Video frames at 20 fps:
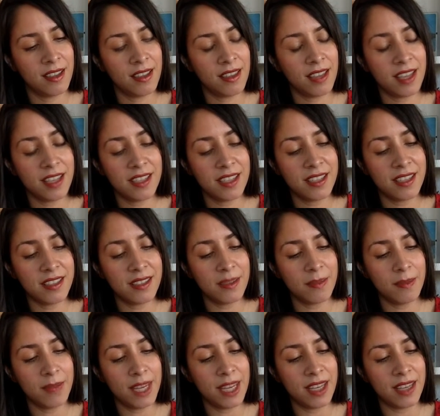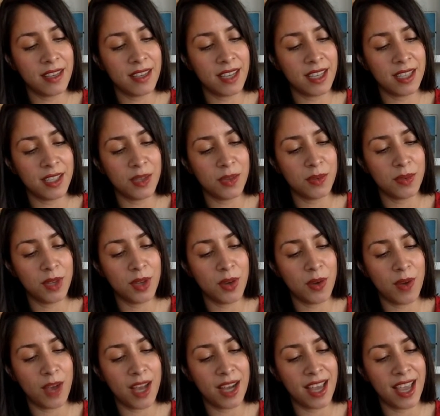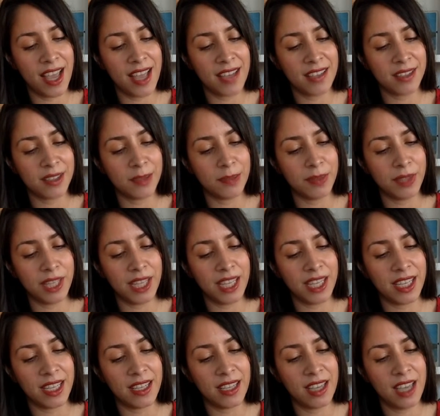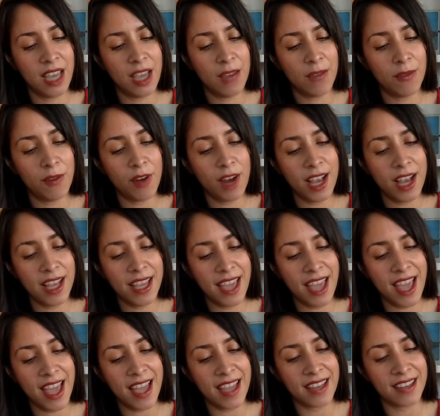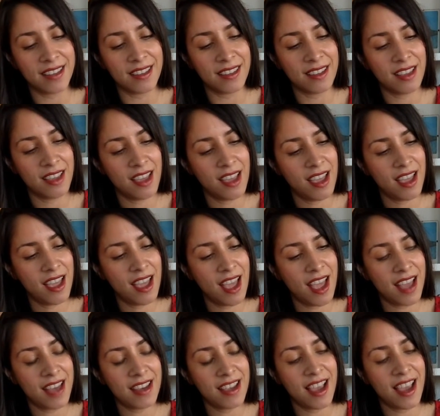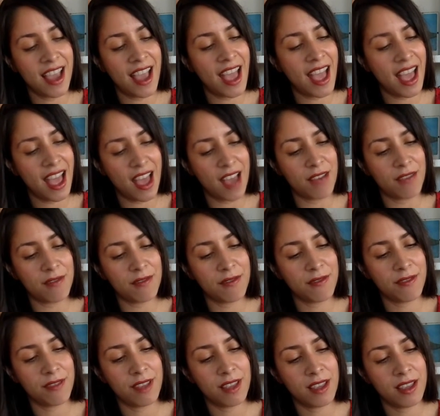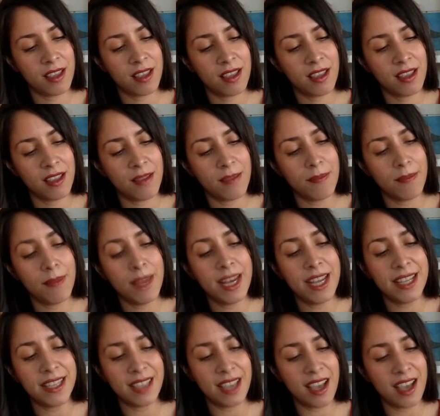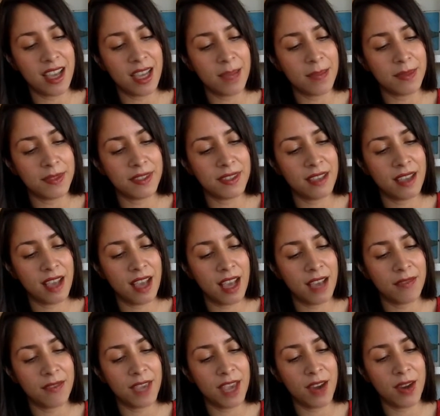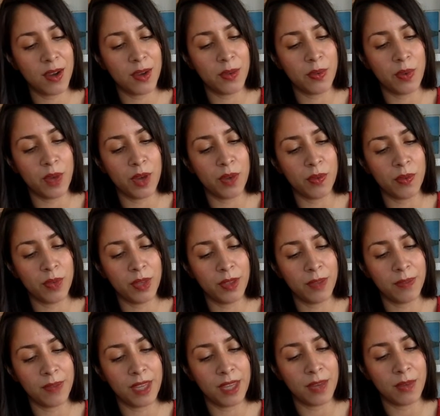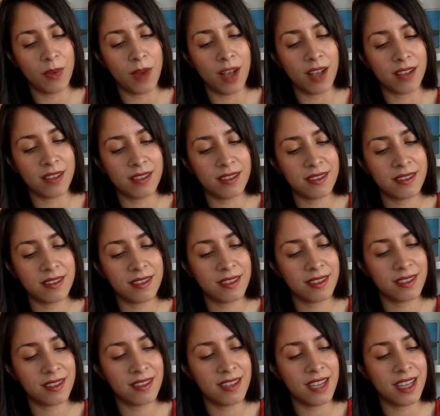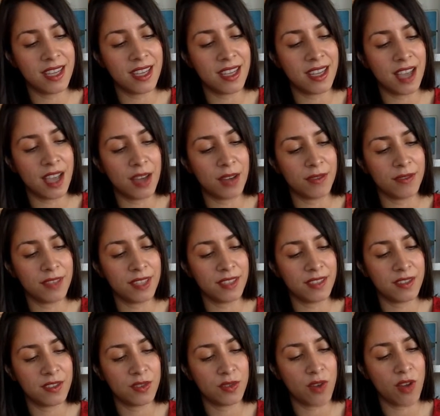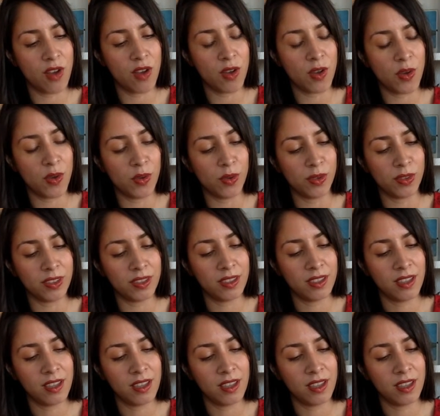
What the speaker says: That doesn't mean I don't know how to handle a blade, for I can, and I have. Many times I've carried one with me whilst sneaking out of this stronghold,